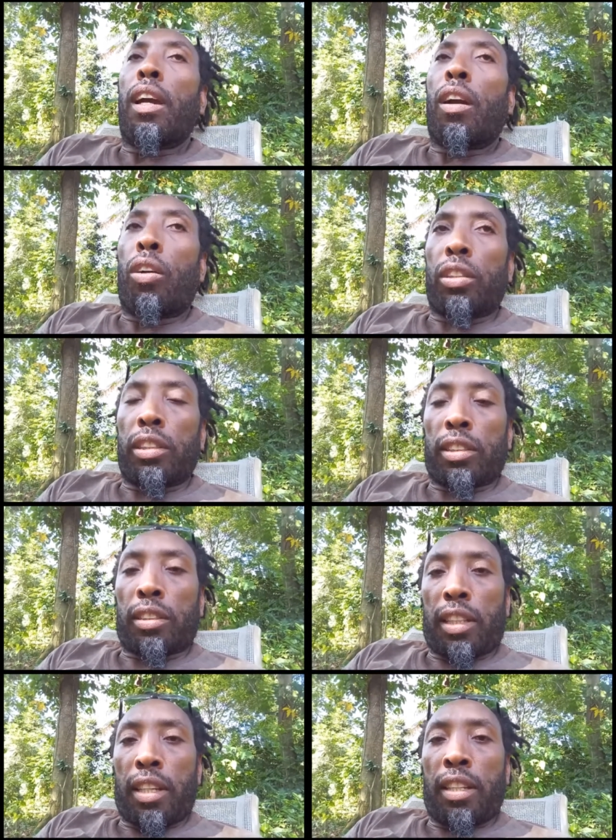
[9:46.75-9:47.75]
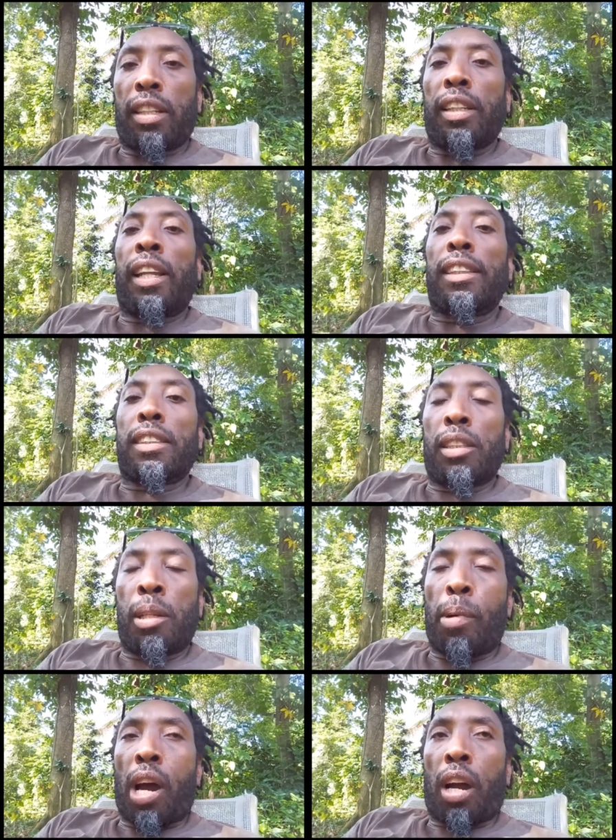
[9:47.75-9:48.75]
Cut the skin, get the
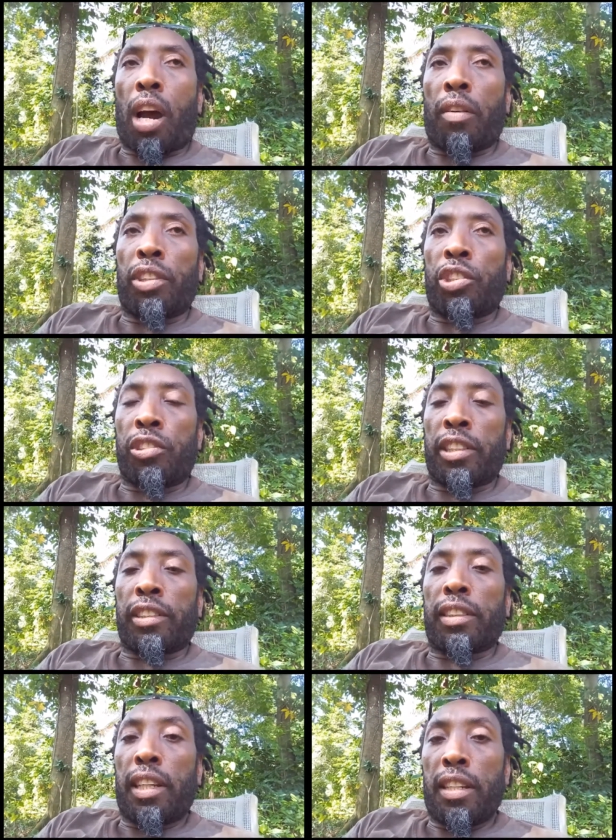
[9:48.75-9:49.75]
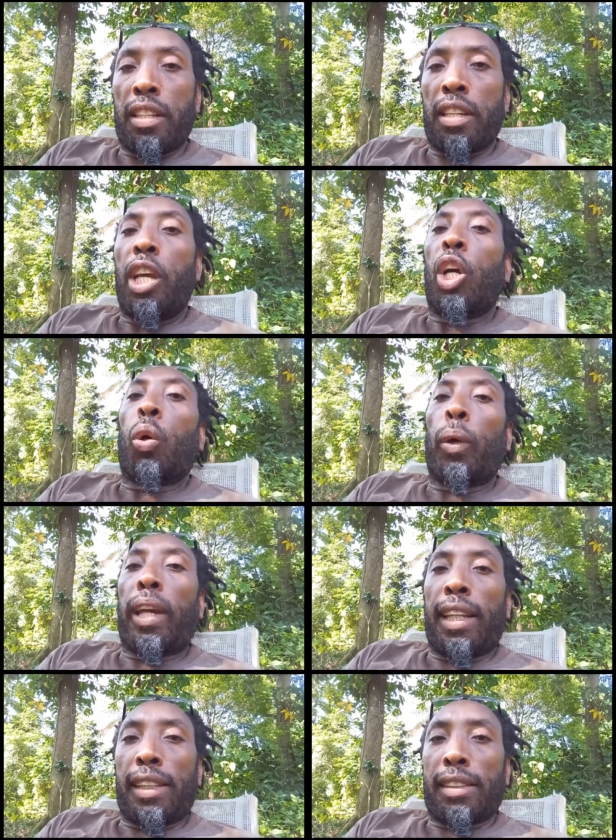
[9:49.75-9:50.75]
bark off the tree, the skin,
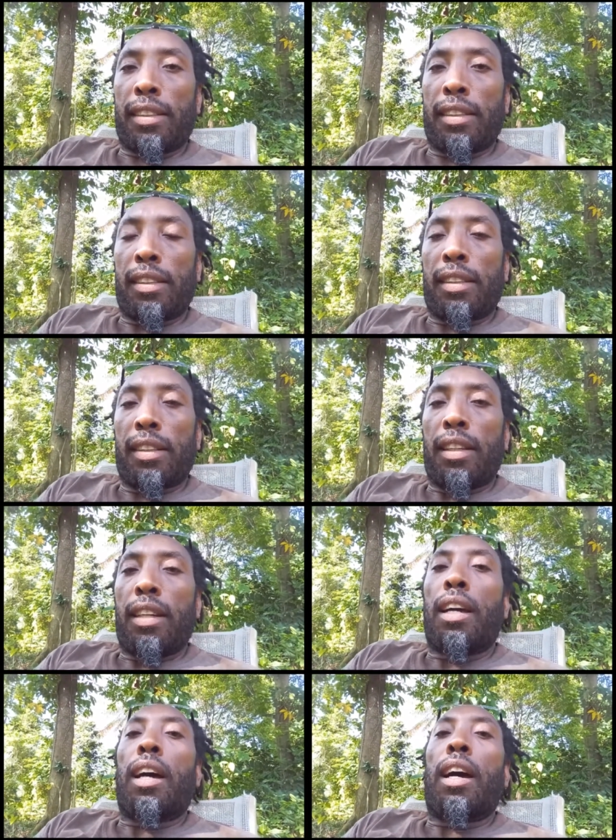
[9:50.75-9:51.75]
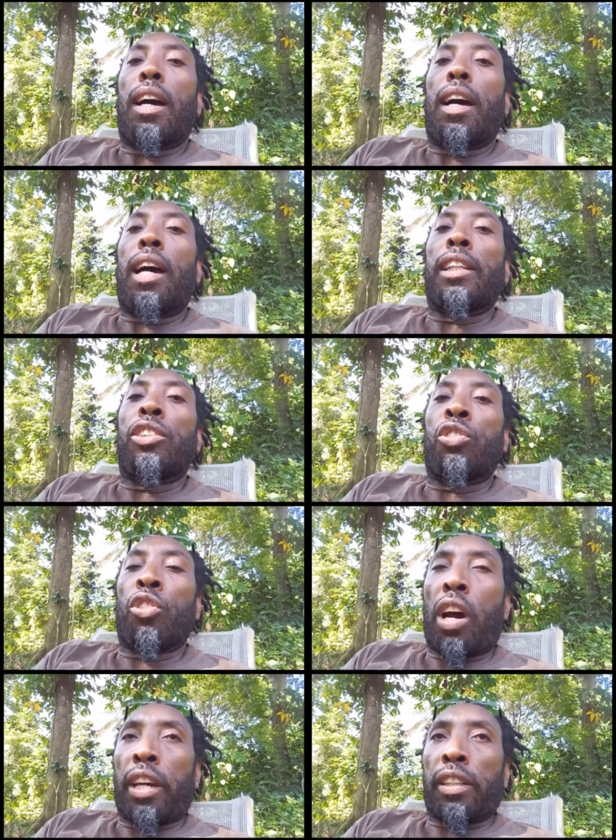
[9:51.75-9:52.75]
quail it and
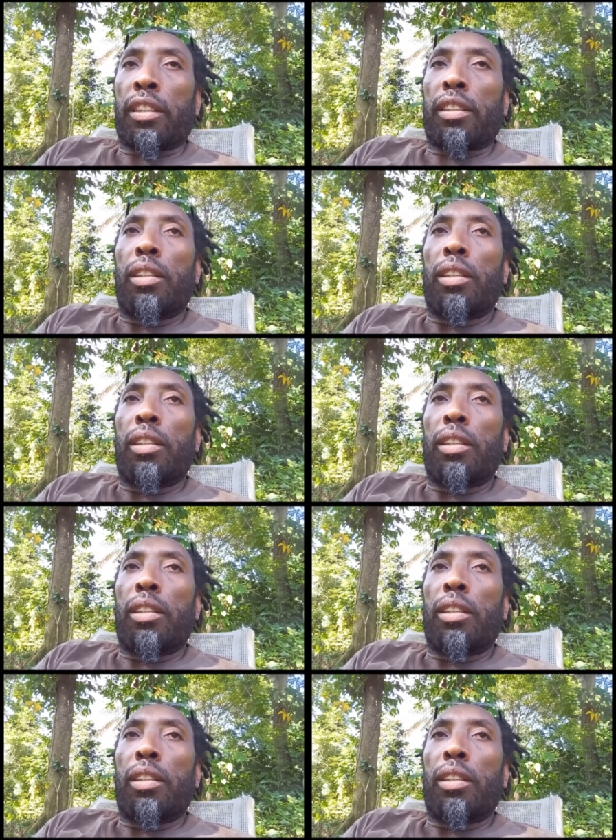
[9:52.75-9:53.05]
dry it.